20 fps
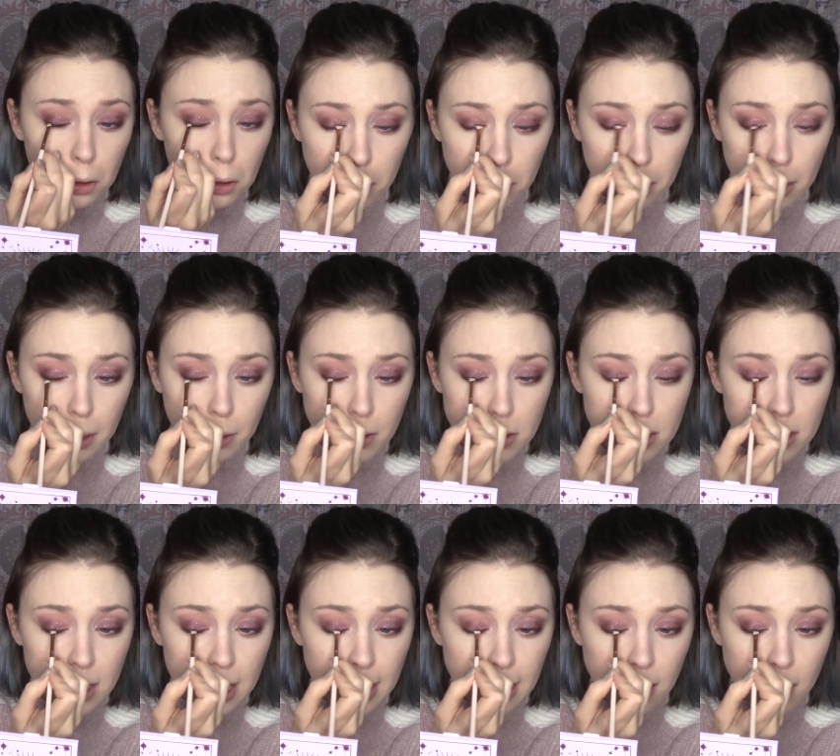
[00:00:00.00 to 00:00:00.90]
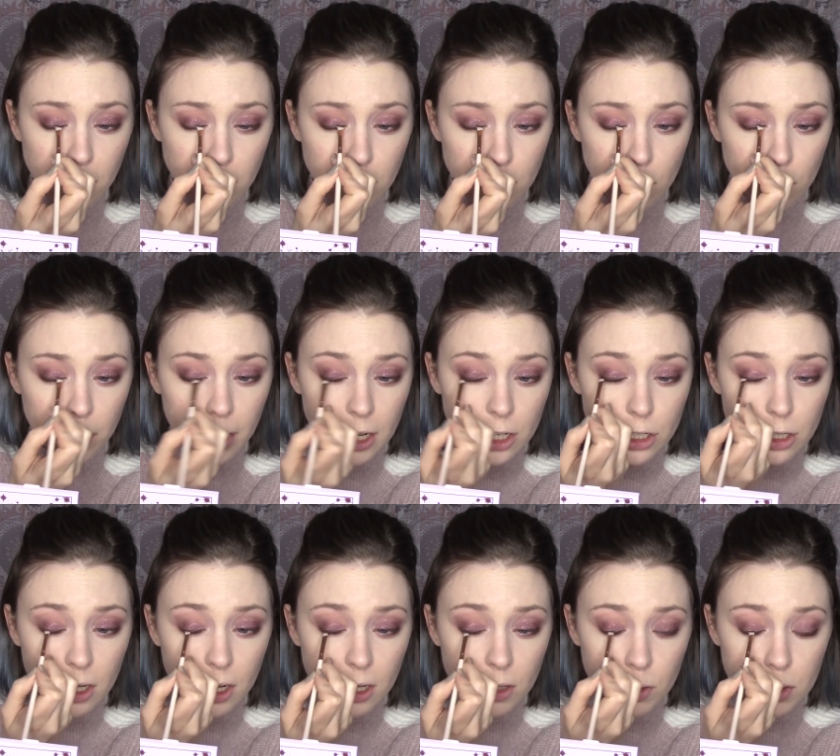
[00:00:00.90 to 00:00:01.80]
that I was liking the direction
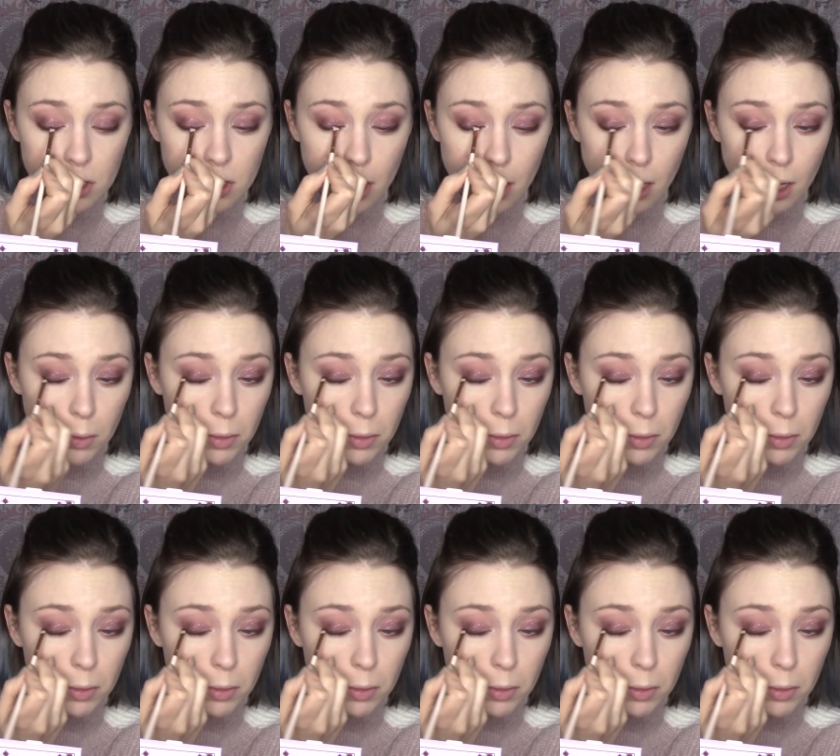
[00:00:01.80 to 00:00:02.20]
I was taking,